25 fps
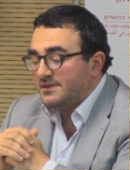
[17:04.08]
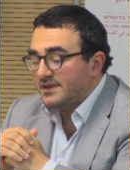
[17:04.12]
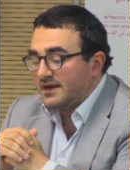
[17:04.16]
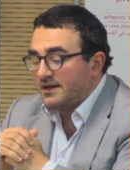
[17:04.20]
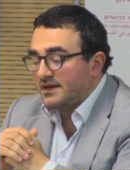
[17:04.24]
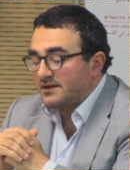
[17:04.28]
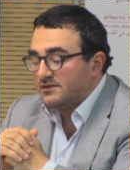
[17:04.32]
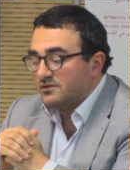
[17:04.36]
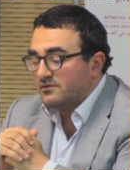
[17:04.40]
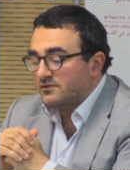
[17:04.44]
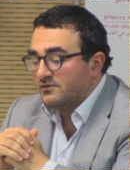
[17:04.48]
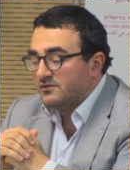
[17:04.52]

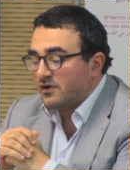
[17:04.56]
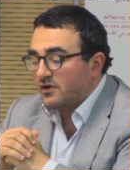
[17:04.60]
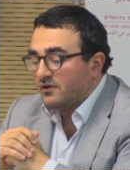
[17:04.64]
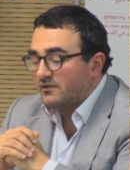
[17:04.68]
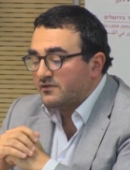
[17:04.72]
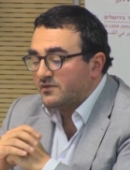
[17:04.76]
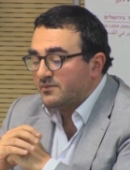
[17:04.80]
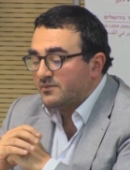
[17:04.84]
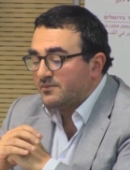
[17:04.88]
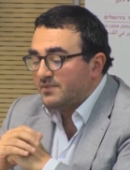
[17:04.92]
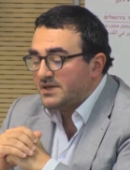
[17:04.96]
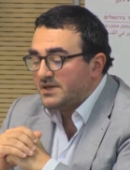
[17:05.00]
internum,
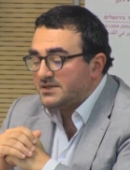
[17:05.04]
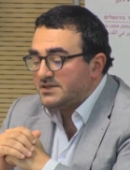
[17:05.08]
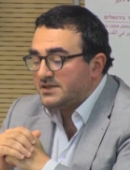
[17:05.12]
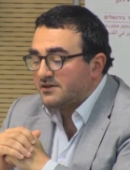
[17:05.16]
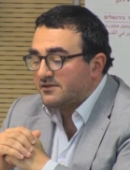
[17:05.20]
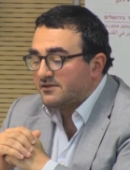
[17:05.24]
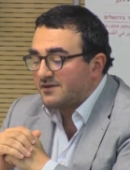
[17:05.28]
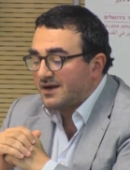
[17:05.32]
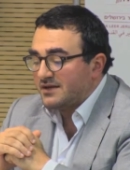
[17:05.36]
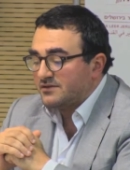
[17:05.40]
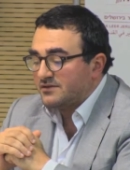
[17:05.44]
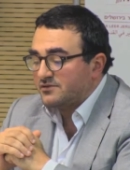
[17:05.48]
on the
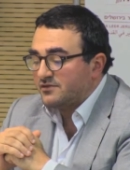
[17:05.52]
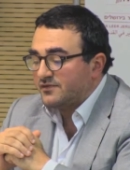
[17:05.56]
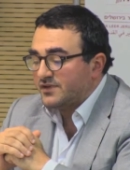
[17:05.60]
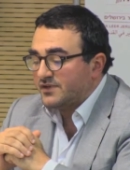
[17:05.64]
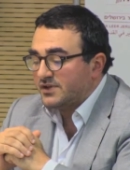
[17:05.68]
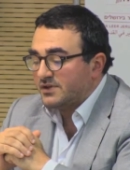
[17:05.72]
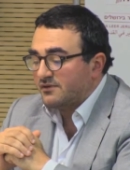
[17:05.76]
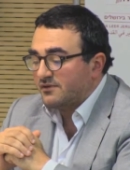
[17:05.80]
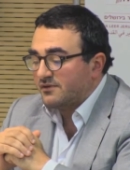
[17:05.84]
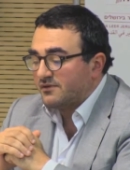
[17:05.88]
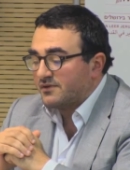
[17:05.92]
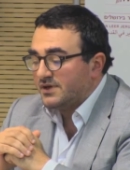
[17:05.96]
basic right to
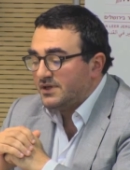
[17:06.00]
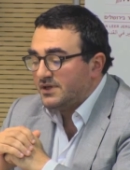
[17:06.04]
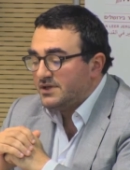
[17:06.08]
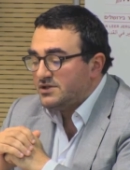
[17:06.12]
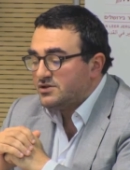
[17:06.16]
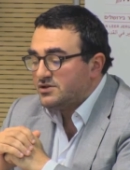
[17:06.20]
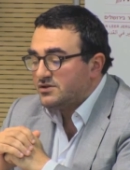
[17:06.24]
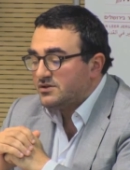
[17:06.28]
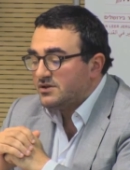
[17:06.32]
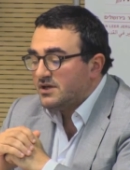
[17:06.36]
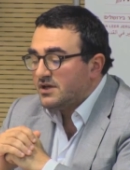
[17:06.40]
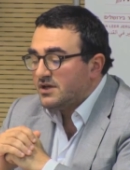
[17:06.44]
freedom of
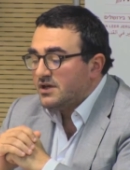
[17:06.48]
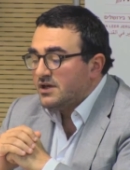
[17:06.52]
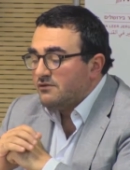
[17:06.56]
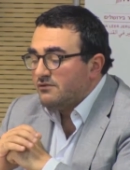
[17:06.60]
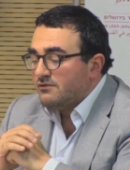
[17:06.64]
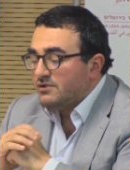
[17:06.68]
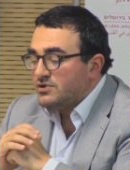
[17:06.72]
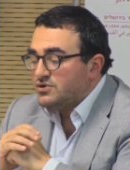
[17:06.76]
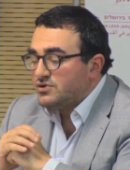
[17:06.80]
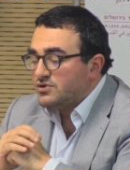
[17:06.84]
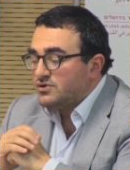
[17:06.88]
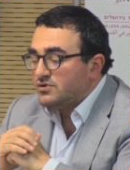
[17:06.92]
religion,
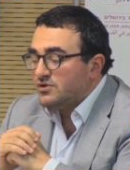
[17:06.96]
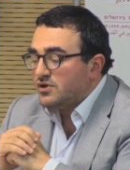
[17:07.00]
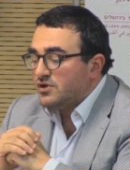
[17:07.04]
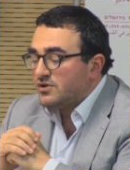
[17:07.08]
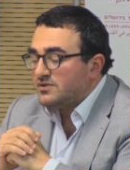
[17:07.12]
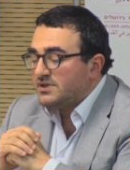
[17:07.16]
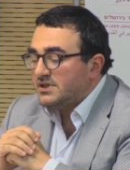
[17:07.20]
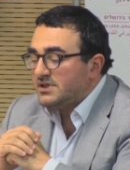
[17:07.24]
which do